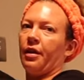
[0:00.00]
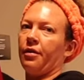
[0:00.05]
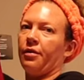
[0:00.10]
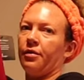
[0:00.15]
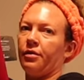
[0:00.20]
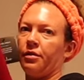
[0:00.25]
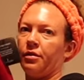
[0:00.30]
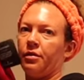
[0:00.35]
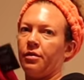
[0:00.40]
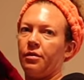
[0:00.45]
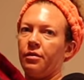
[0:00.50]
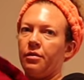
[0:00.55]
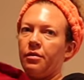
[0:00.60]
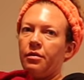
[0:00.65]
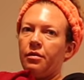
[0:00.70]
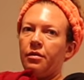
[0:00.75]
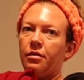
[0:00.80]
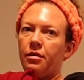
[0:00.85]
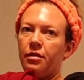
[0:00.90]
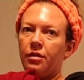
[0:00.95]
else
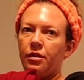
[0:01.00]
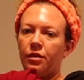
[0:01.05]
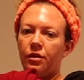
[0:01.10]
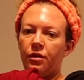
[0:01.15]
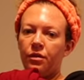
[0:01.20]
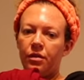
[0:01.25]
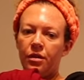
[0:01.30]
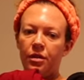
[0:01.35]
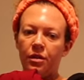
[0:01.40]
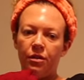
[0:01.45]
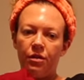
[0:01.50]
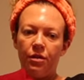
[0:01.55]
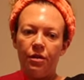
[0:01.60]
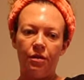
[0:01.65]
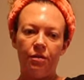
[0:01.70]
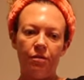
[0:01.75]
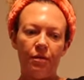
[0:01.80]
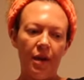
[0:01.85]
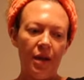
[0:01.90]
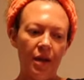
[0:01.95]
is
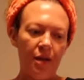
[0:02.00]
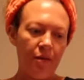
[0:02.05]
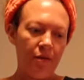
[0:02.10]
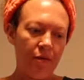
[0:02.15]
good, right?